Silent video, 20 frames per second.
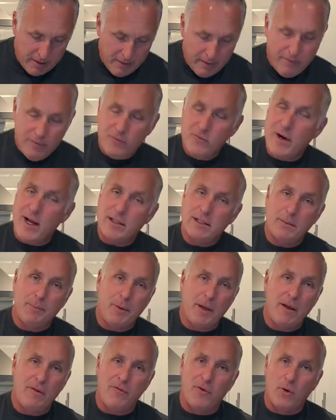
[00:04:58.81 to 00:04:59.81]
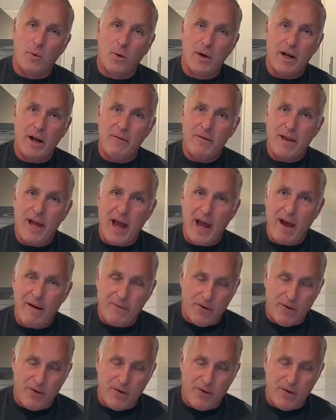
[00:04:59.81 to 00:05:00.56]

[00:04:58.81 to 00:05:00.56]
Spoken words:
recipe for whatever you have